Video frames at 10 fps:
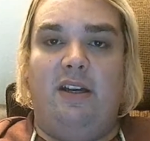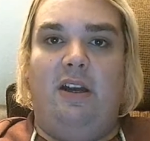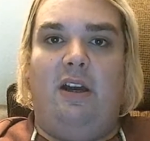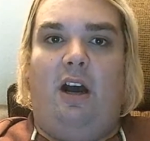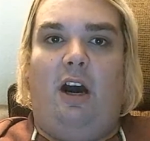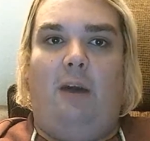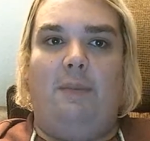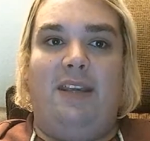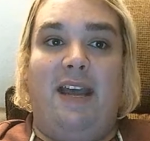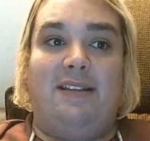Um,
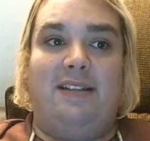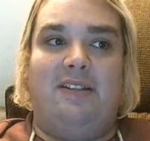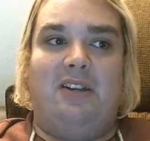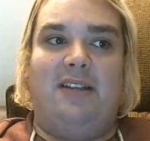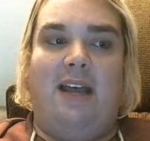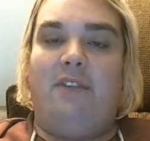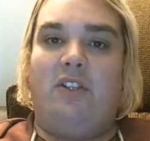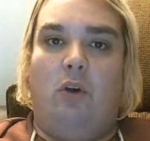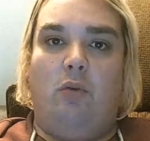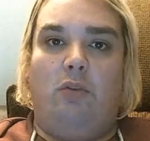yes, it does have its
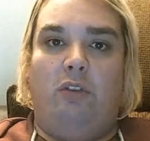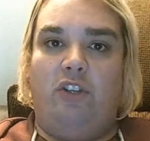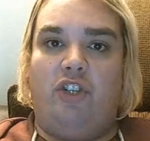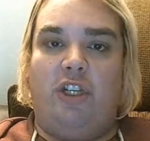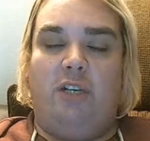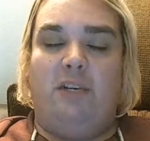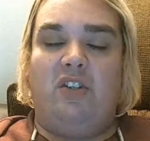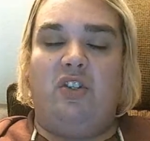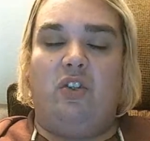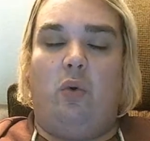own legitimate
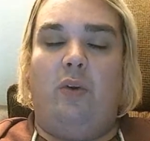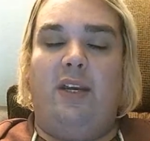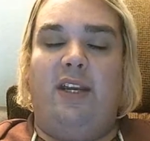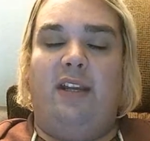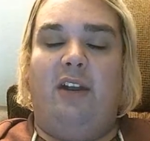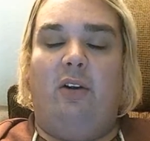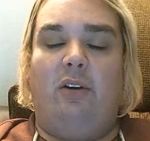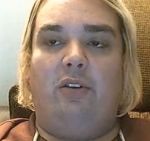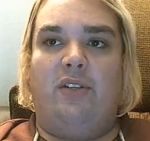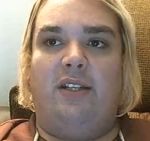story and
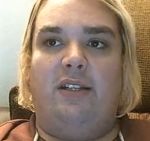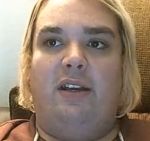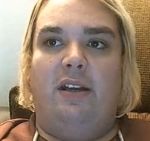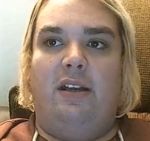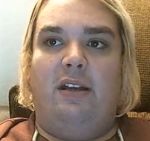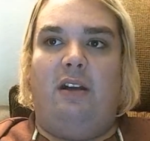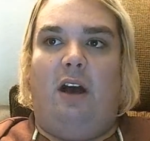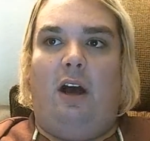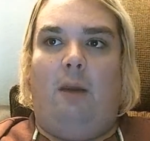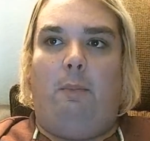characters and
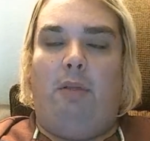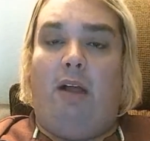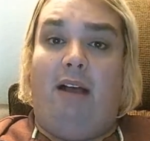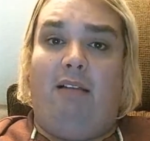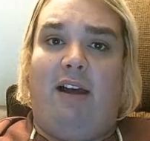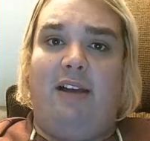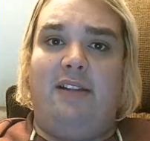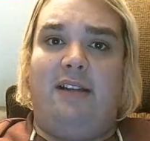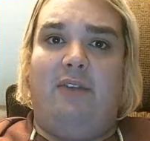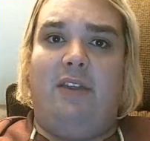um, plot lines
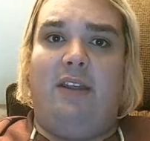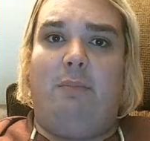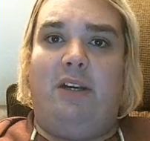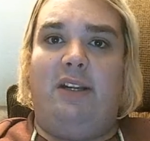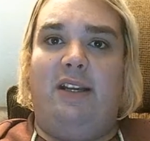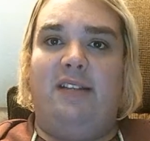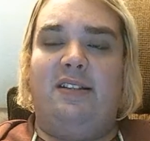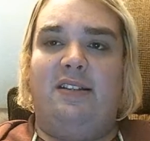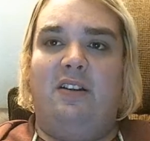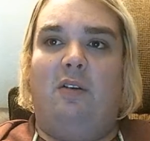and everything, but it is
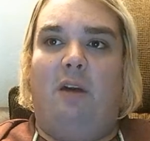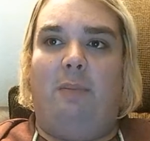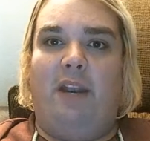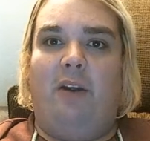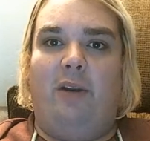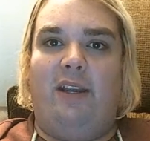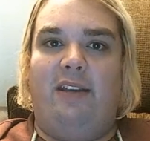still a parody.